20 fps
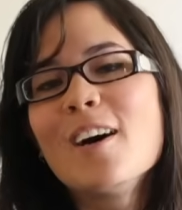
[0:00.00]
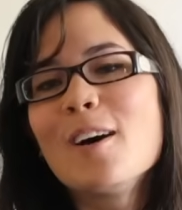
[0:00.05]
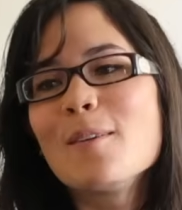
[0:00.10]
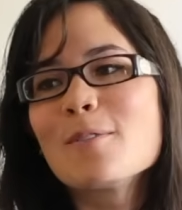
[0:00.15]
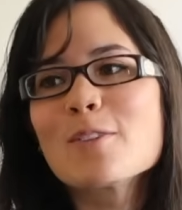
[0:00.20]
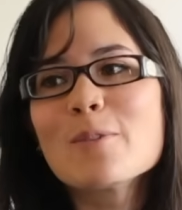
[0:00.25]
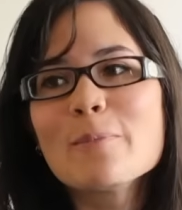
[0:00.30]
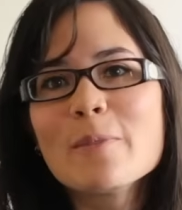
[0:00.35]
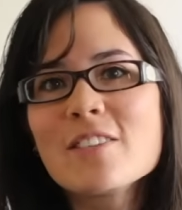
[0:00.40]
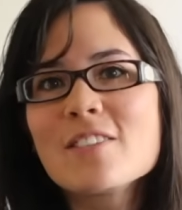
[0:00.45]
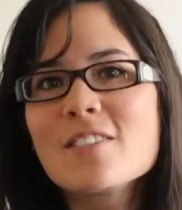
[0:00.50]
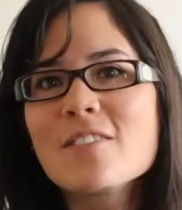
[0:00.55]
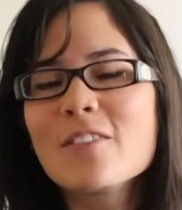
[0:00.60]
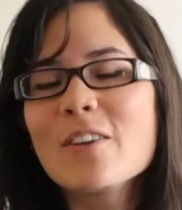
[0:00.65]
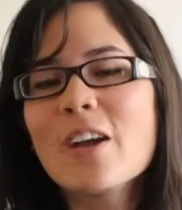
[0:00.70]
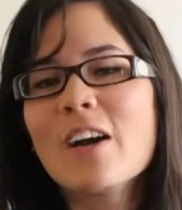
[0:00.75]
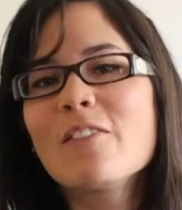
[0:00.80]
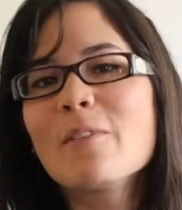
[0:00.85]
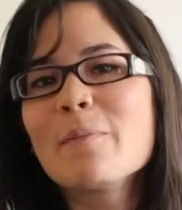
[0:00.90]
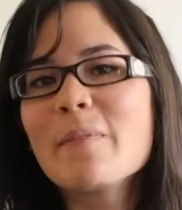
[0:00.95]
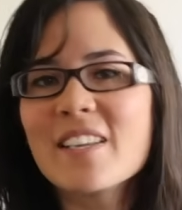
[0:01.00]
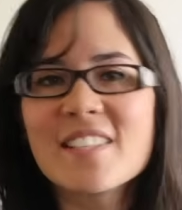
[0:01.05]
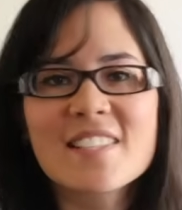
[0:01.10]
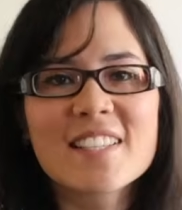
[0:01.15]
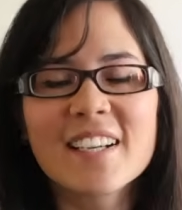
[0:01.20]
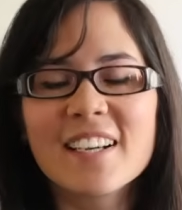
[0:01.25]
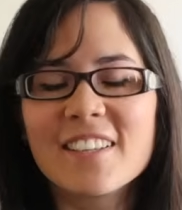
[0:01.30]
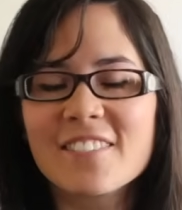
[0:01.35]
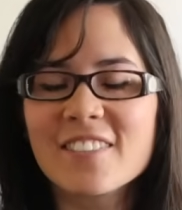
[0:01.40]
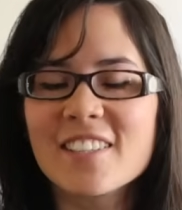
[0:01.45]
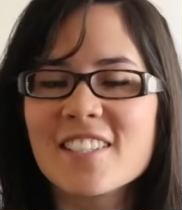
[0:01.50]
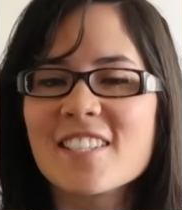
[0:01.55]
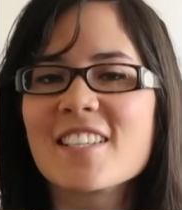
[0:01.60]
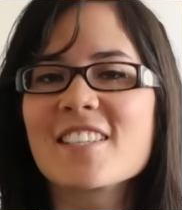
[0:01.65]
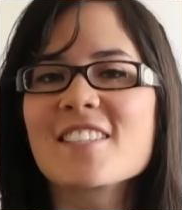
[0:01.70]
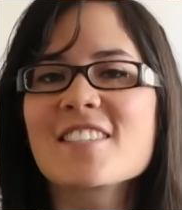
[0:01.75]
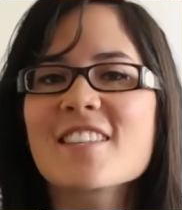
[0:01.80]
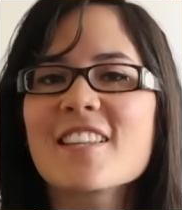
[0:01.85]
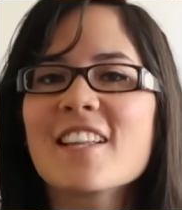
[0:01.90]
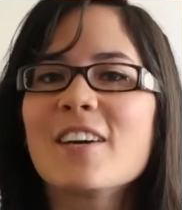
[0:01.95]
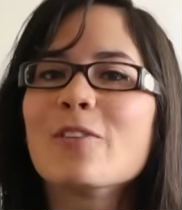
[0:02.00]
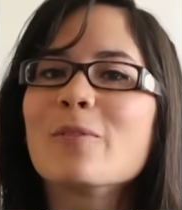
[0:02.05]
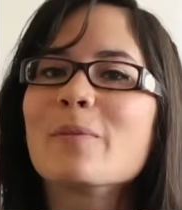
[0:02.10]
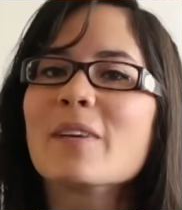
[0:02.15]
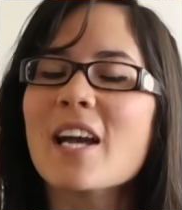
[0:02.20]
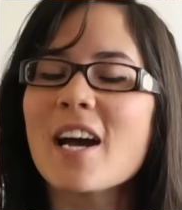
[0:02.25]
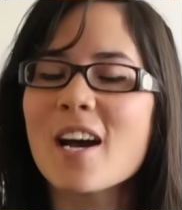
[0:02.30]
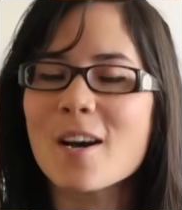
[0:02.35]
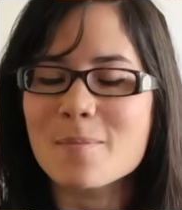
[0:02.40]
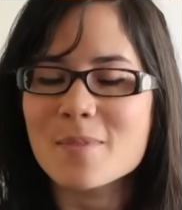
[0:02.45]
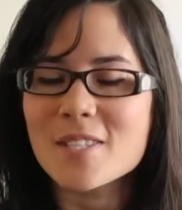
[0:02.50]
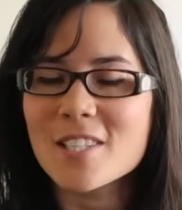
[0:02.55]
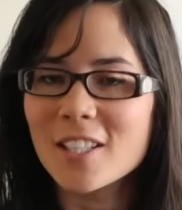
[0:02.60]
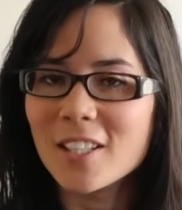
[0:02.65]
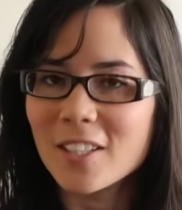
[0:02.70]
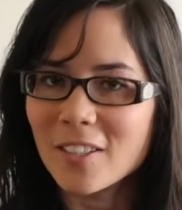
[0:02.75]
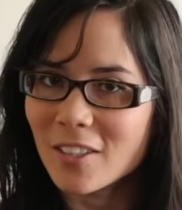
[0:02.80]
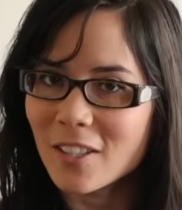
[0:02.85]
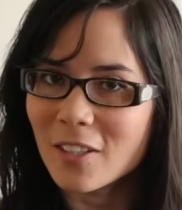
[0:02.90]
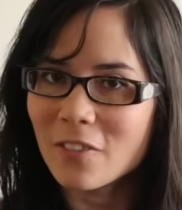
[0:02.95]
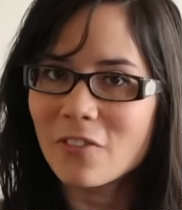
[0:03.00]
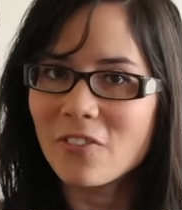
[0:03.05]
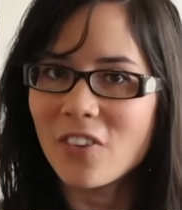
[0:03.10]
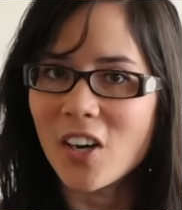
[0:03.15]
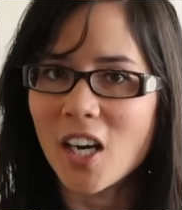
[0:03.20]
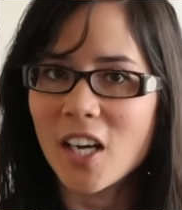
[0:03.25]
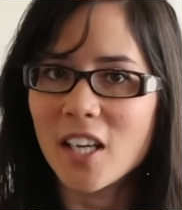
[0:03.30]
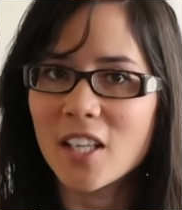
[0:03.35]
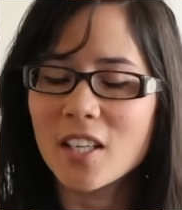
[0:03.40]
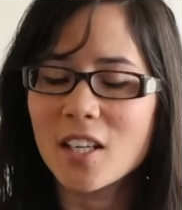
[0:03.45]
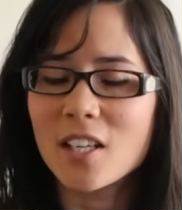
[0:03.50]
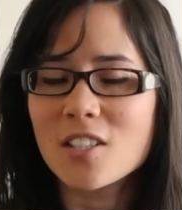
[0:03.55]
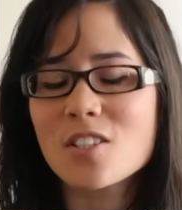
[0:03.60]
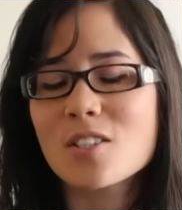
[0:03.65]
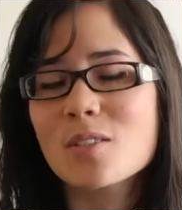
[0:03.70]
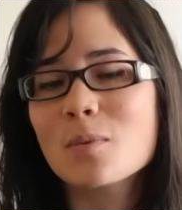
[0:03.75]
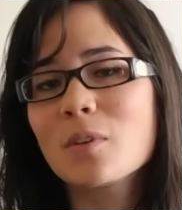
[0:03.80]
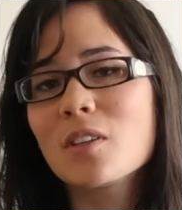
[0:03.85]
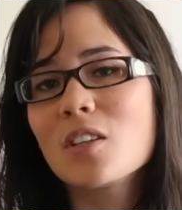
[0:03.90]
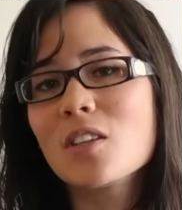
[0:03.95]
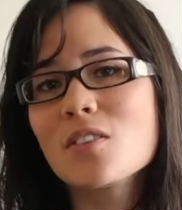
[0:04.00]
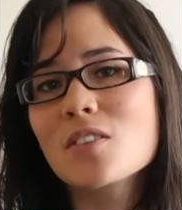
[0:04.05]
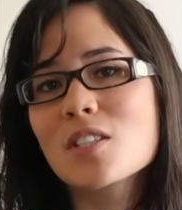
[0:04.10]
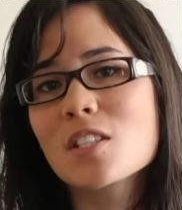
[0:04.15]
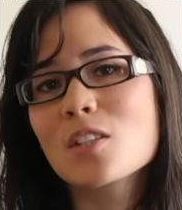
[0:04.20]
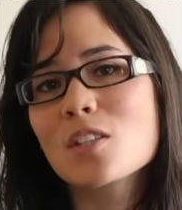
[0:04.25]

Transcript: I'm sure most of you have amazing handwriting, so that will be absolutely fine. I just want to use